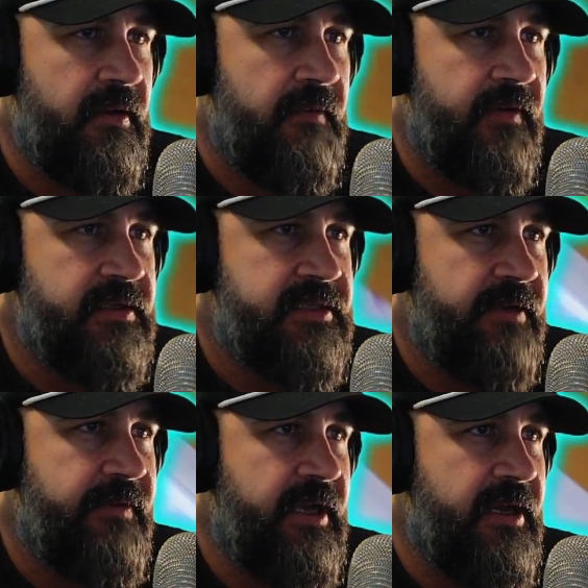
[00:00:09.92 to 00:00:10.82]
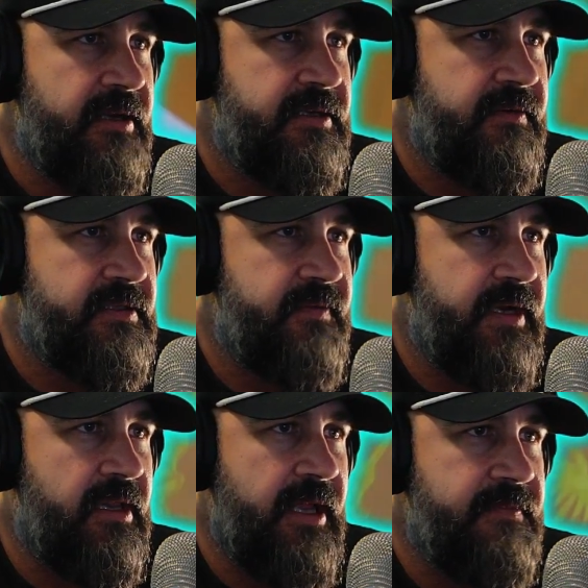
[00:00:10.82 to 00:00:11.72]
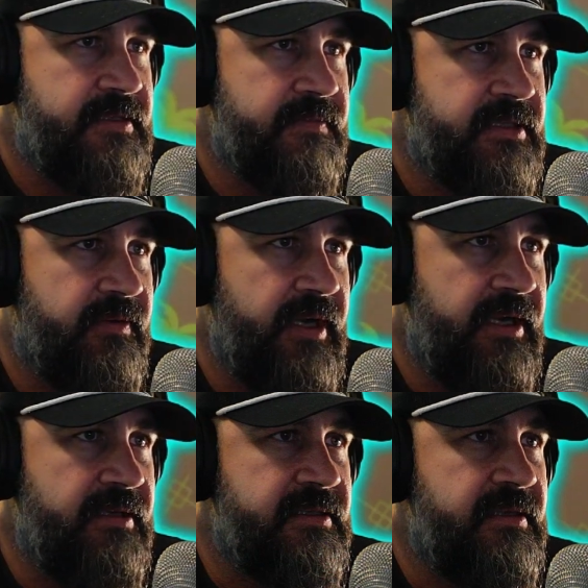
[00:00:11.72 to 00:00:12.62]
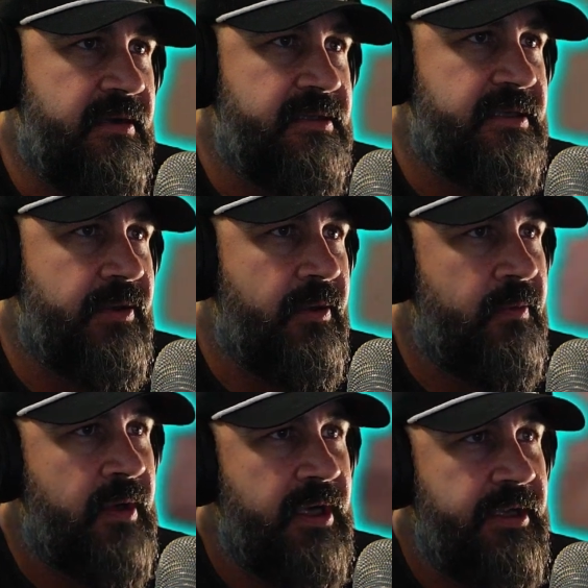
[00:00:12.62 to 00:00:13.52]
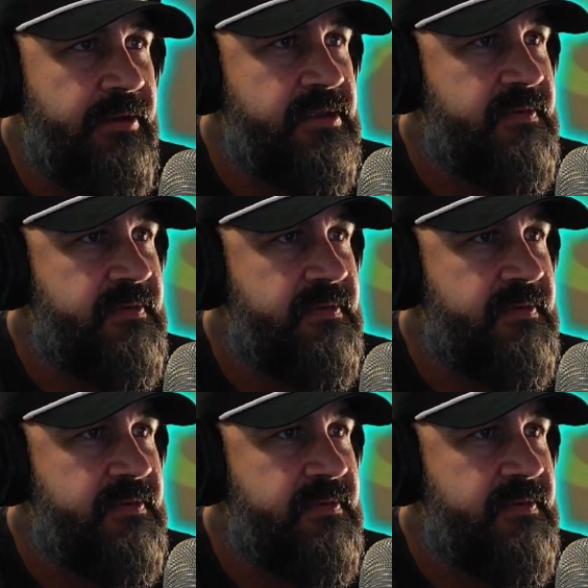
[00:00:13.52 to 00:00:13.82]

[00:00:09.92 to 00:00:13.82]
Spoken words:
First thing we gotta do is reclaim some screens. Here's an old one I used